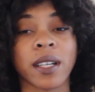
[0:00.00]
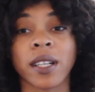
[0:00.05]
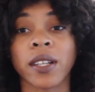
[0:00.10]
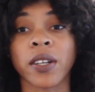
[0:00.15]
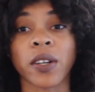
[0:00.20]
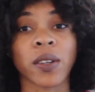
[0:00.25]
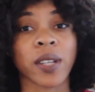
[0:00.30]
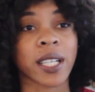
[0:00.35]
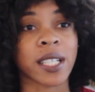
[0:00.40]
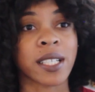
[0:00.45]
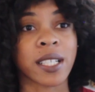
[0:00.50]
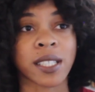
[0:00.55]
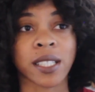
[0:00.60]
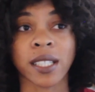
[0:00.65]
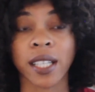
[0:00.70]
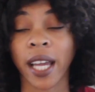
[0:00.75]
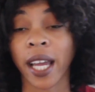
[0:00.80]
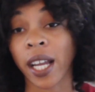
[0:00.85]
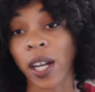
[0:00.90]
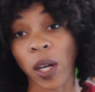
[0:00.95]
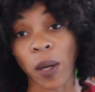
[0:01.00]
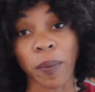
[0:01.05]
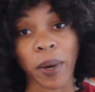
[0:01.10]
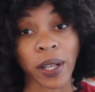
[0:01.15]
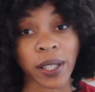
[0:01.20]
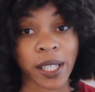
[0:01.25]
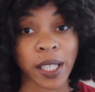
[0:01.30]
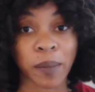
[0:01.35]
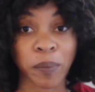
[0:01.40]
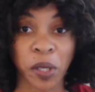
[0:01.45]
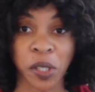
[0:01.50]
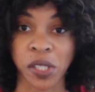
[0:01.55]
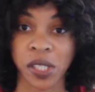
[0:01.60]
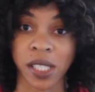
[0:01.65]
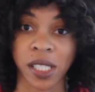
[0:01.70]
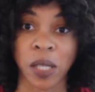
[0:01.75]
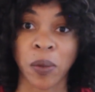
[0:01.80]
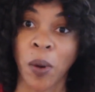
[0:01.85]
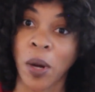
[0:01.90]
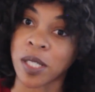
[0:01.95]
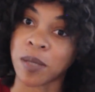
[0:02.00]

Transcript: clearly doesn't care about the emergency and